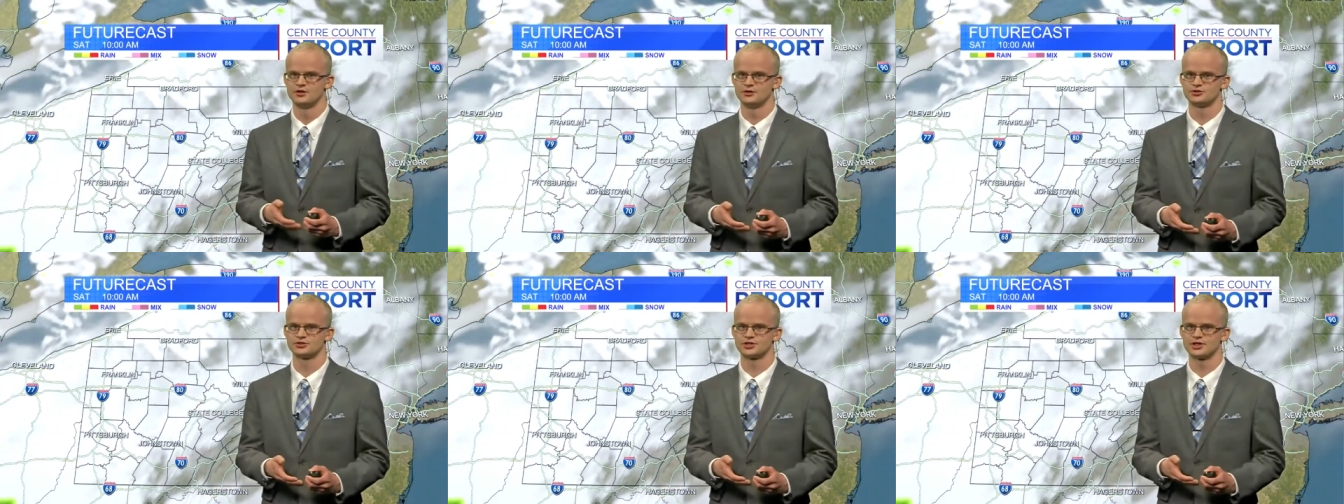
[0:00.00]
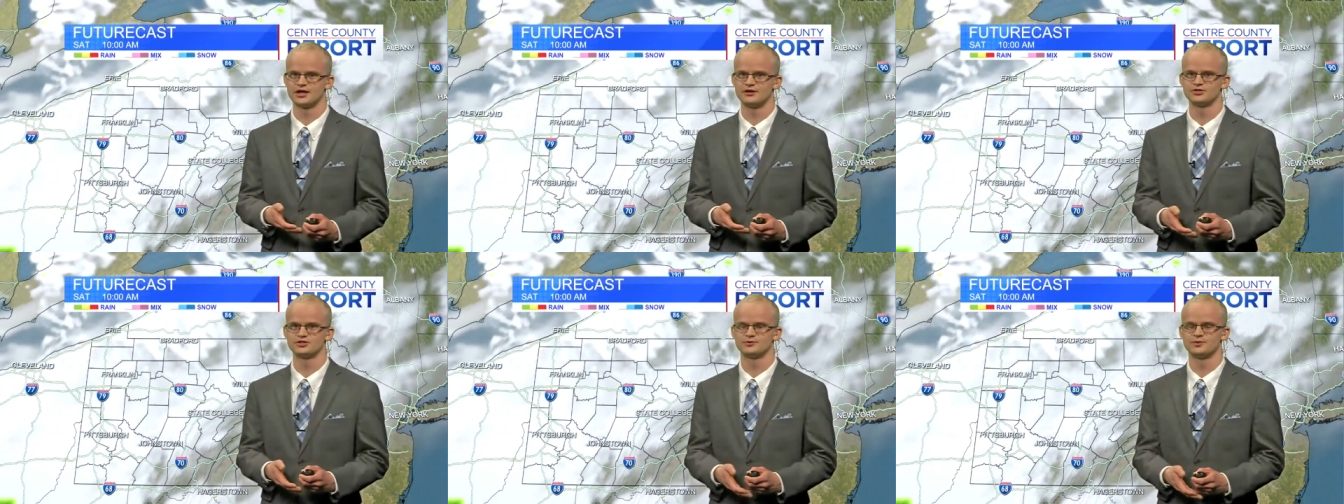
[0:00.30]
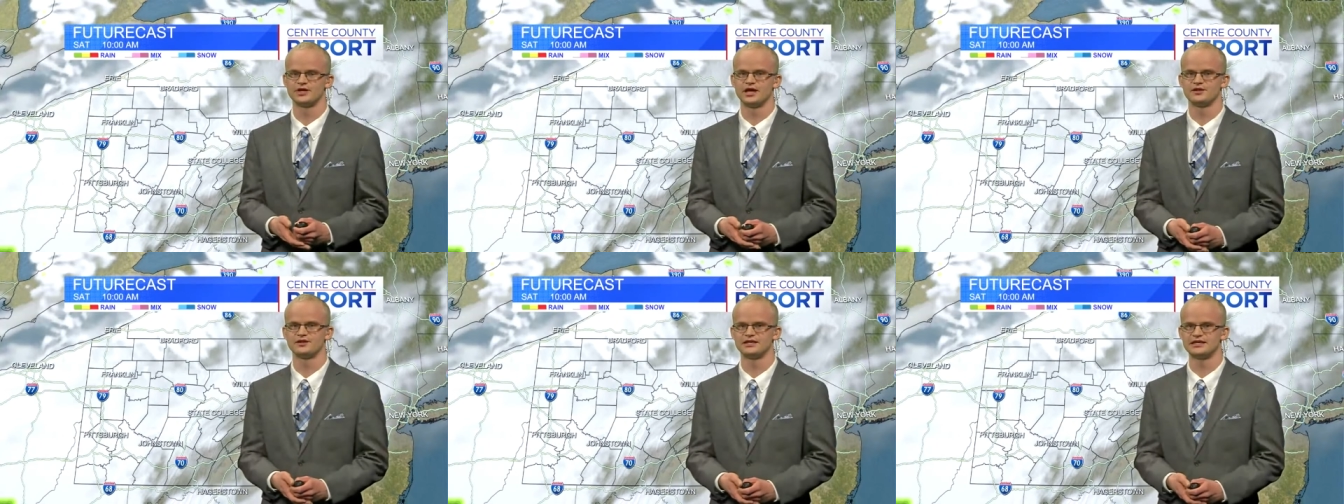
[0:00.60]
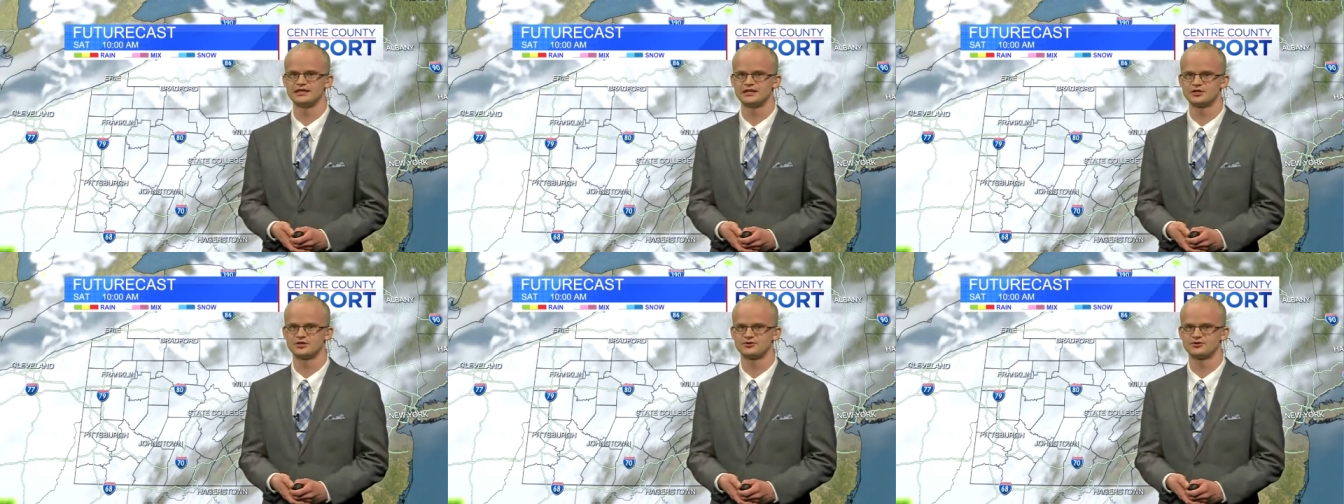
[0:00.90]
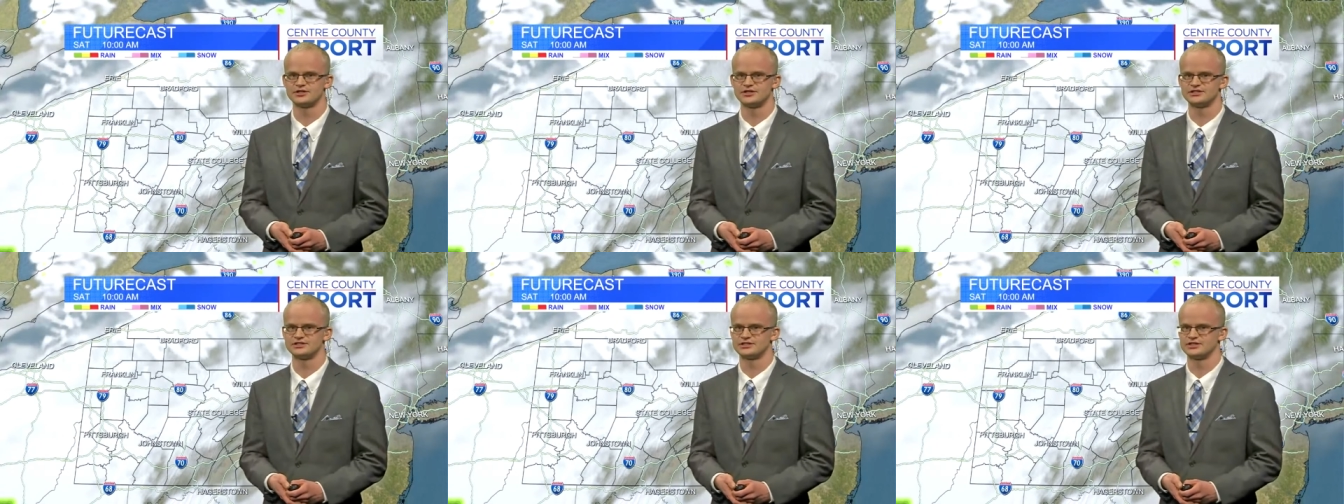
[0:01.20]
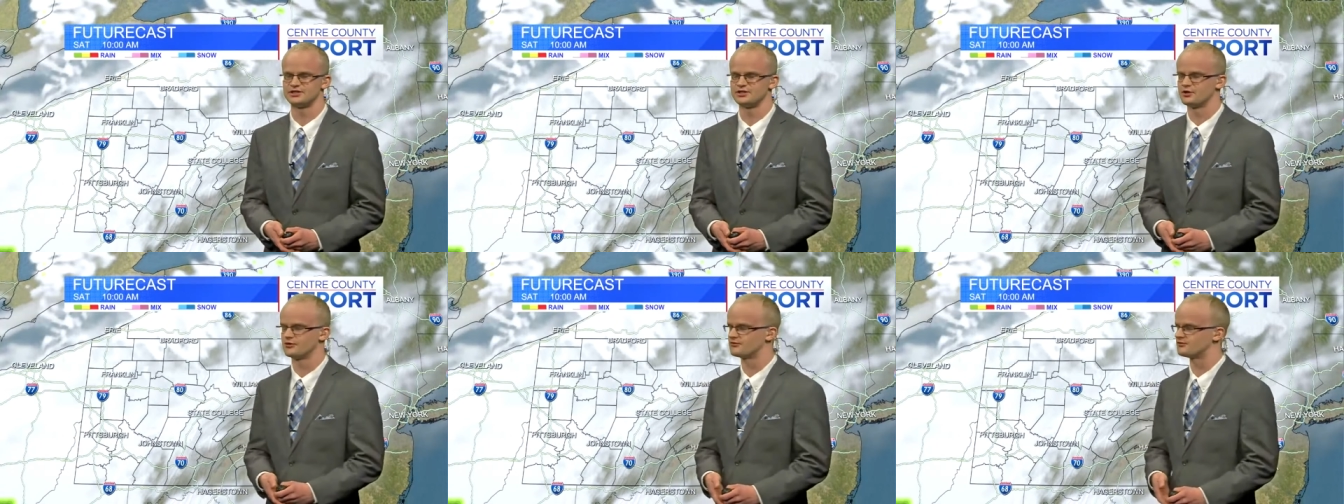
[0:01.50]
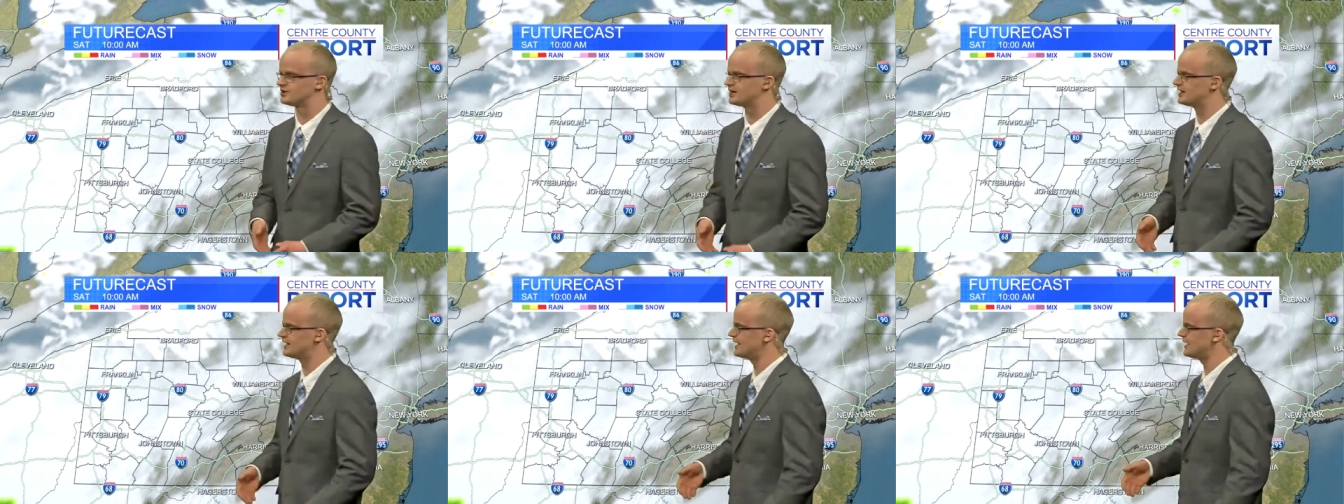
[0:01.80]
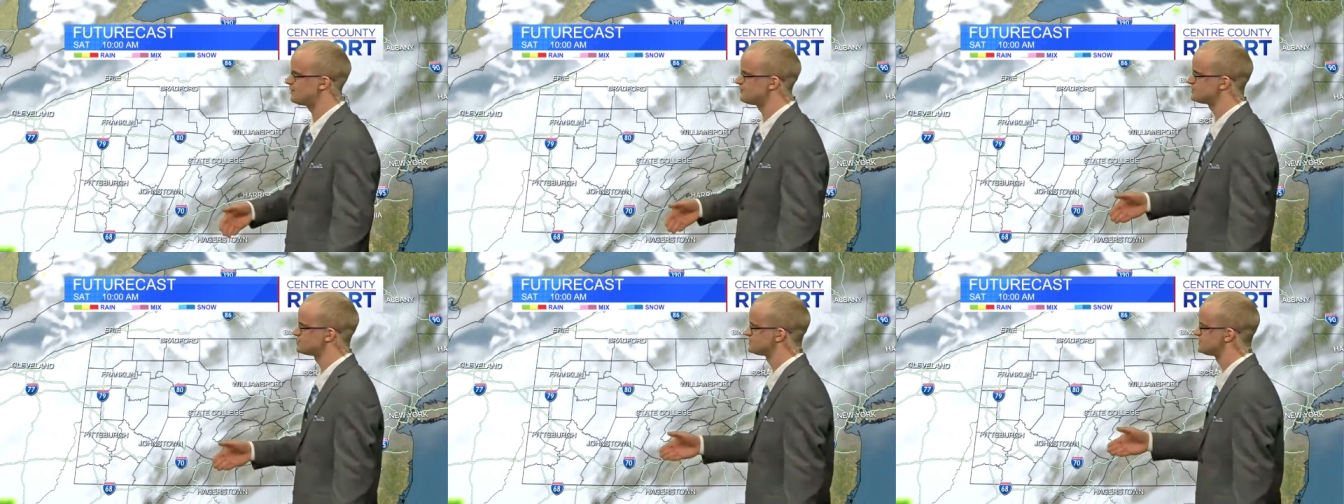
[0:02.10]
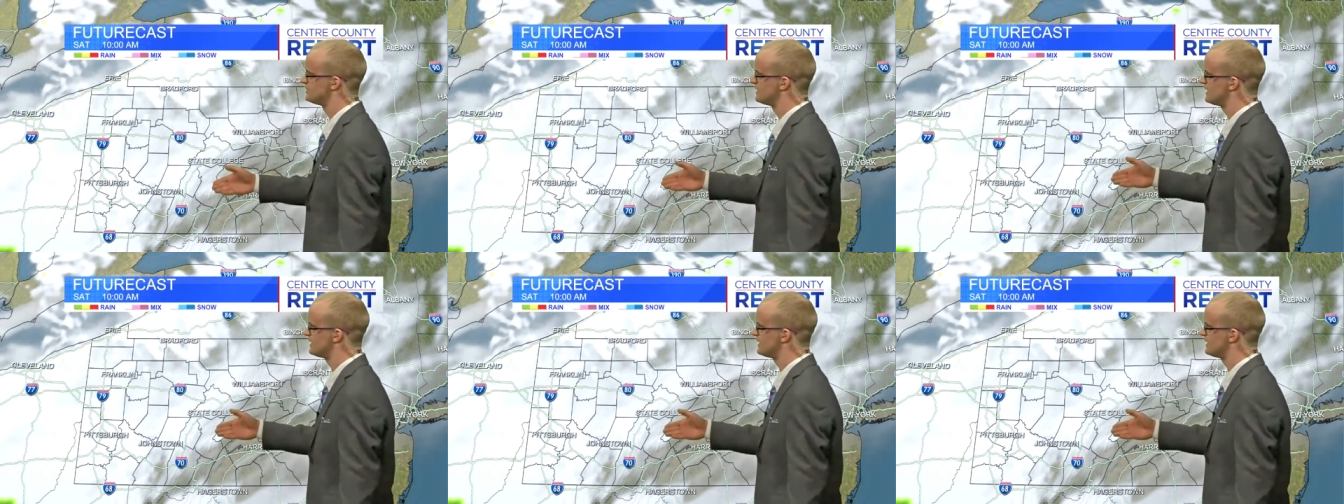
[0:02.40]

Those clouds will be on the increase in the overnight hours